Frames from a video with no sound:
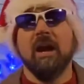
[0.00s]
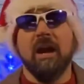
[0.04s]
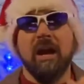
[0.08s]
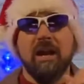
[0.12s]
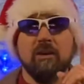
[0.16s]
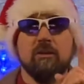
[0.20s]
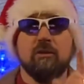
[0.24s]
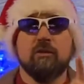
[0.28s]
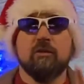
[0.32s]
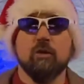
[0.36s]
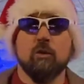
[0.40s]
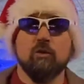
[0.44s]

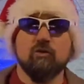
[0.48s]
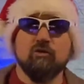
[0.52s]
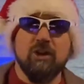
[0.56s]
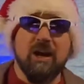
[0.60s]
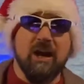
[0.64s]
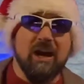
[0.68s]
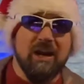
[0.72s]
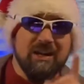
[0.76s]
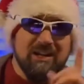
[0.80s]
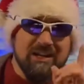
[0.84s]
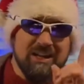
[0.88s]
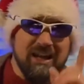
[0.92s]
And so,
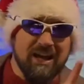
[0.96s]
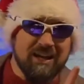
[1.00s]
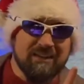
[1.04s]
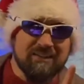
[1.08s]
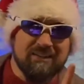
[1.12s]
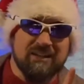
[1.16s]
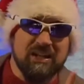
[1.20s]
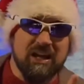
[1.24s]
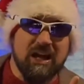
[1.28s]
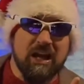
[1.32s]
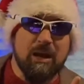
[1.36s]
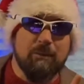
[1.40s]
John,
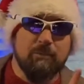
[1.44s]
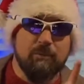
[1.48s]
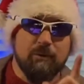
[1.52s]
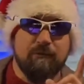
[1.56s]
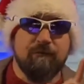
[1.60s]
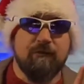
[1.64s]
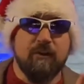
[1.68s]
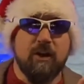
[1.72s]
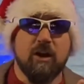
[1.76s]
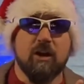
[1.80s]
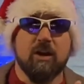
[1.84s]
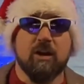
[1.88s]
next time the
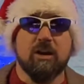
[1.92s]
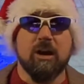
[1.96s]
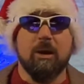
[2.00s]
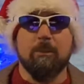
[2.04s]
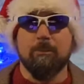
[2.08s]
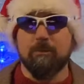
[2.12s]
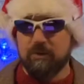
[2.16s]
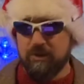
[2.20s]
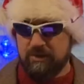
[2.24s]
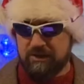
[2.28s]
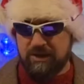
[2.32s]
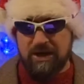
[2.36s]
fair
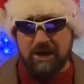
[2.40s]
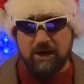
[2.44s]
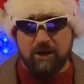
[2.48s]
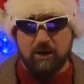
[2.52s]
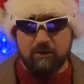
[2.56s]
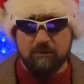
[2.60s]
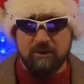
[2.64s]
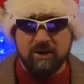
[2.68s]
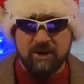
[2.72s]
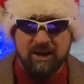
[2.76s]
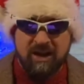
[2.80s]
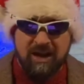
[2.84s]
comes to
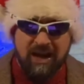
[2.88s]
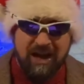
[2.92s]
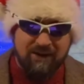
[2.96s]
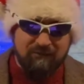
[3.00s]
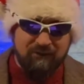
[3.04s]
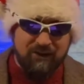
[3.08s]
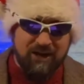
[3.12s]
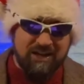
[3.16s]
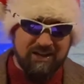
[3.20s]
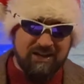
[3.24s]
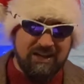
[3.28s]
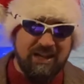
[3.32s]
town, I've
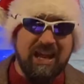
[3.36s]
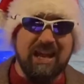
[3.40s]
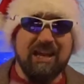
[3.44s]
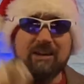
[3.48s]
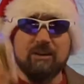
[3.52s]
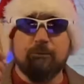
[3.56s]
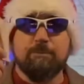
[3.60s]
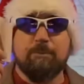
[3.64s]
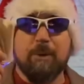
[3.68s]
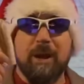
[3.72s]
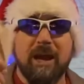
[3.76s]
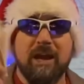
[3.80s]
got an
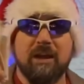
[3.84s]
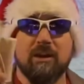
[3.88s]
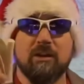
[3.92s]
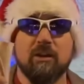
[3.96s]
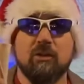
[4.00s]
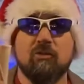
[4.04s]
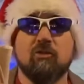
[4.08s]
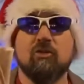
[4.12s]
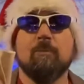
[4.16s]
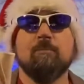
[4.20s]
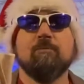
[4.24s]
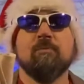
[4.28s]
ace
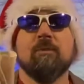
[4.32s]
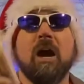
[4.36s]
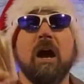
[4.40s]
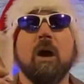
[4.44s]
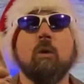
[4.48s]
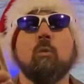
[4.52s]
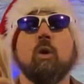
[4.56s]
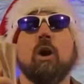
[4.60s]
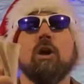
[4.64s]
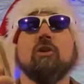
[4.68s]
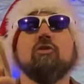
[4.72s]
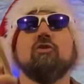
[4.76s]
bandage. I
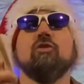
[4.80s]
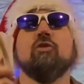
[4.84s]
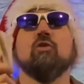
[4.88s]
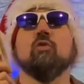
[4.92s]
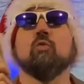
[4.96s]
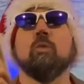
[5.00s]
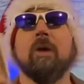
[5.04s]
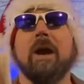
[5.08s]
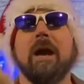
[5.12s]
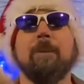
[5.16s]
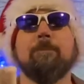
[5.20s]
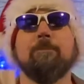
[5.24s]
want you to
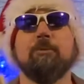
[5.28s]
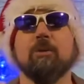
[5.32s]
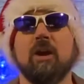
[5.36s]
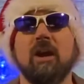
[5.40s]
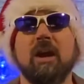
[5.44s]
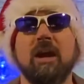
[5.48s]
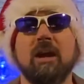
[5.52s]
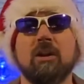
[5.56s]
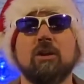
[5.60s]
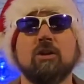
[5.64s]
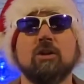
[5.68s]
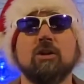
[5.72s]
wrap your
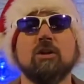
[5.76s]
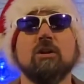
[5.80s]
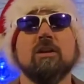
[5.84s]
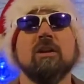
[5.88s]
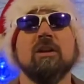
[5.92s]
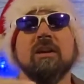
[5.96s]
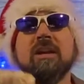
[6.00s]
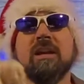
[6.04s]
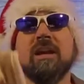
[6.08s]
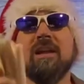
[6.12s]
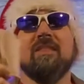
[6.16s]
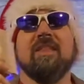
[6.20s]
ankle
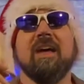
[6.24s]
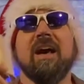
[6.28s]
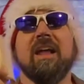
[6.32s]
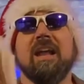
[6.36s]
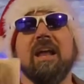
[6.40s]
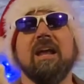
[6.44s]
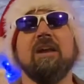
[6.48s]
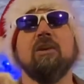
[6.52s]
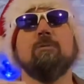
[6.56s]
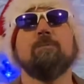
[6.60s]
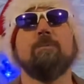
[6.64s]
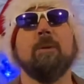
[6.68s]
in that
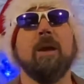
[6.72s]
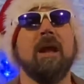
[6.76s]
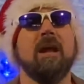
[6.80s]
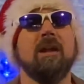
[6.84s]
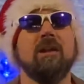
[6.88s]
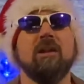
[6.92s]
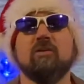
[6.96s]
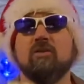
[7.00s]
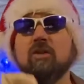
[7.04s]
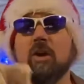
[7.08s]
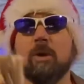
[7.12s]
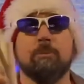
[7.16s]
ace
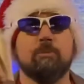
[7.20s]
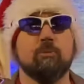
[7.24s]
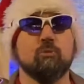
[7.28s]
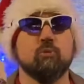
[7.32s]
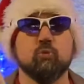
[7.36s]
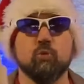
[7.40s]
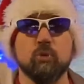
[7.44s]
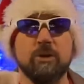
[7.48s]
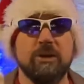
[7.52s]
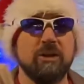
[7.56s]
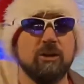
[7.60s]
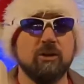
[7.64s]
bandage up
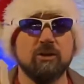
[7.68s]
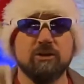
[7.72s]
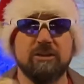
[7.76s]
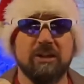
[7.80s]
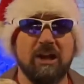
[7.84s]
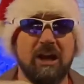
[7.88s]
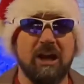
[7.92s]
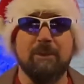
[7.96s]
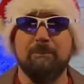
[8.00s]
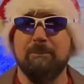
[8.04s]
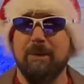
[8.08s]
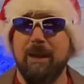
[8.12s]
real
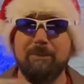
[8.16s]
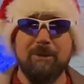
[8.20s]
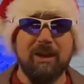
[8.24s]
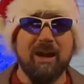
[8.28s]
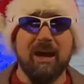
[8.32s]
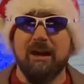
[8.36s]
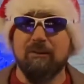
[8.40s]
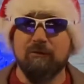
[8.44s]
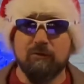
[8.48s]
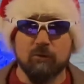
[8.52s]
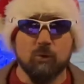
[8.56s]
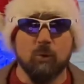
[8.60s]
tight. Maybe
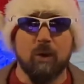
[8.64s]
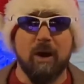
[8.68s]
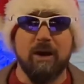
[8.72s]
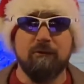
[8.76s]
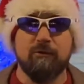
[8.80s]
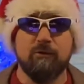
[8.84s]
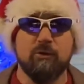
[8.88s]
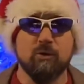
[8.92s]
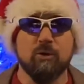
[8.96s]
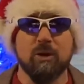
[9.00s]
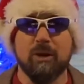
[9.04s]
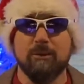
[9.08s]
have your
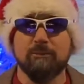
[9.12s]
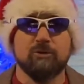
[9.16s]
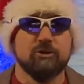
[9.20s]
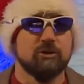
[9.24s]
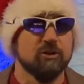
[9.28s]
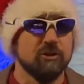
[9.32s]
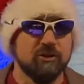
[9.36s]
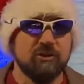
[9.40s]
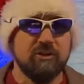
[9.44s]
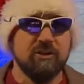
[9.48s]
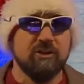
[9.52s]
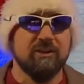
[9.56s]
wife do it. I'm
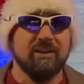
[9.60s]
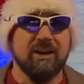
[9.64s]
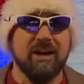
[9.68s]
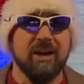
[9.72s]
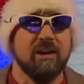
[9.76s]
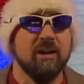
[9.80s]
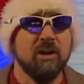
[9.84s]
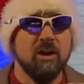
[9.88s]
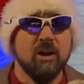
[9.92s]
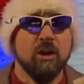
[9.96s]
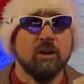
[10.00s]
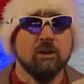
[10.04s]
sure she's got
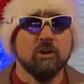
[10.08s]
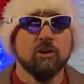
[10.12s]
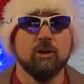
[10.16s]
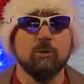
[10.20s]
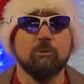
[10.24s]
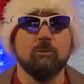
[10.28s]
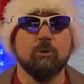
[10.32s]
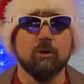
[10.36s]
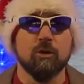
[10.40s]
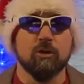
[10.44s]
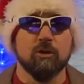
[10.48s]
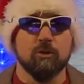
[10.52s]
a little
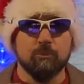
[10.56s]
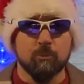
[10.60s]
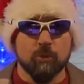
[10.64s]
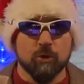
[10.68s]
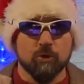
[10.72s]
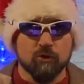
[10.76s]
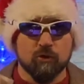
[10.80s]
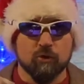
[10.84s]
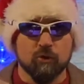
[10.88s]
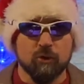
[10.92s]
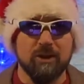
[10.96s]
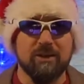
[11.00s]
more, more
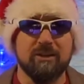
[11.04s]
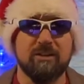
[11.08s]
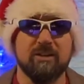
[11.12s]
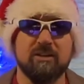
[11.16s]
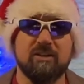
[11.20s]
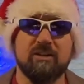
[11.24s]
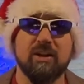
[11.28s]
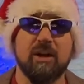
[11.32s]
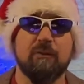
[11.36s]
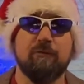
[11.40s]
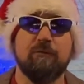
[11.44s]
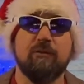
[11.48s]
grit and
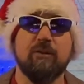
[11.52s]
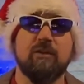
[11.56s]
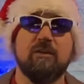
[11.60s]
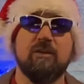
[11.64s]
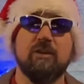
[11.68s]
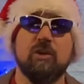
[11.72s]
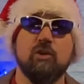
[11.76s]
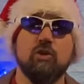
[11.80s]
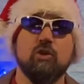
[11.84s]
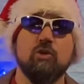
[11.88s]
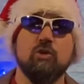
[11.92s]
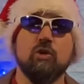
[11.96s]
toughness
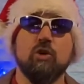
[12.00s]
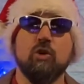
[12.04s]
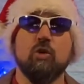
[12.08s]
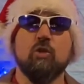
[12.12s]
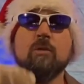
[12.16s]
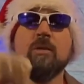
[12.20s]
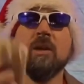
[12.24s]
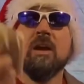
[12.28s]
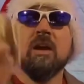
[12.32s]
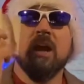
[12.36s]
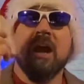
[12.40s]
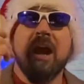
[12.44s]
than you
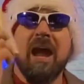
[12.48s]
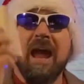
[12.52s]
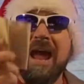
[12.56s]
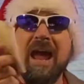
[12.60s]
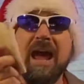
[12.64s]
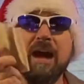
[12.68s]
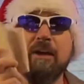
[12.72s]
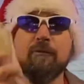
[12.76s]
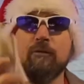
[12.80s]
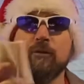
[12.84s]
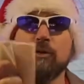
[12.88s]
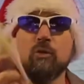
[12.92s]
do.
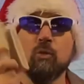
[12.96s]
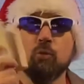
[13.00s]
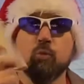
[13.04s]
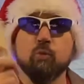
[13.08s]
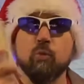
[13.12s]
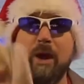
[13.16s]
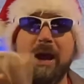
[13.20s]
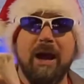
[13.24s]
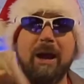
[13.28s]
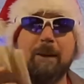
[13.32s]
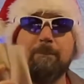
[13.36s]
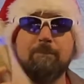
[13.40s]
Have her
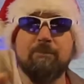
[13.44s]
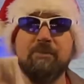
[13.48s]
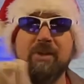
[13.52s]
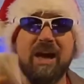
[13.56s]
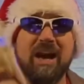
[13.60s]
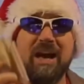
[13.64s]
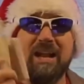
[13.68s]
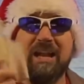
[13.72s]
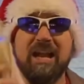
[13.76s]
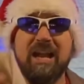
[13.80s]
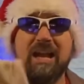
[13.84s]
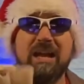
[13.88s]
wrap
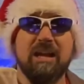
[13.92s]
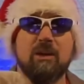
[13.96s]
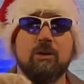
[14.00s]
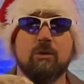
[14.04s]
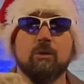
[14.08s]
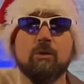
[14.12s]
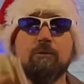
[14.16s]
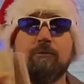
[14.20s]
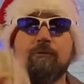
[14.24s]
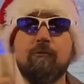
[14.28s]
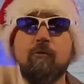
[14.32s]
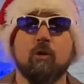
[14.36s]
that
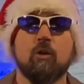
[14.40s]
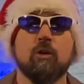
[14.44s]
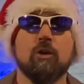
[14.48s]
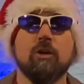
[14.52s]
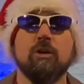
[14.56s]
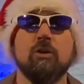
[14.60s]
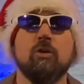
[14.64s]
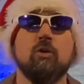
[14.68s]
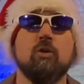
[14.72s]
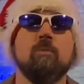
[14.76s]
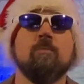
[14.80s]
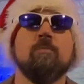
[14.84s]
ankle for
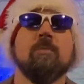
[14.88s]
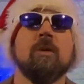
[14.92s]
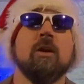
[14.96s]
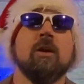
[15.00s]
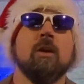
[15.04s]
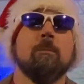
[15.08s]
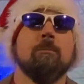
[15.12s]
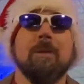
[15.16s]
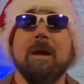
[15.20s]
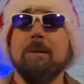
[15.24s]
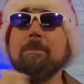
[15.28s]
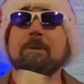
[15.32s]
you.
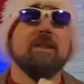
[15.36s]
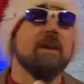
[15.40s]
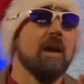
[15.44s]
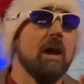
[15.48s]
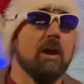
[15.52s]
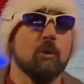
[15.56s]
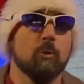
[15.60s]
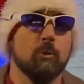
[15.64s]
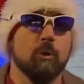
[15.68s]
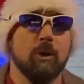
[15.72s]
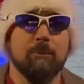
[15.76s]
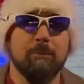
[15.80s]
Maybe the
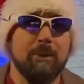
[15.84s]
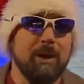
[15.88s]
other one.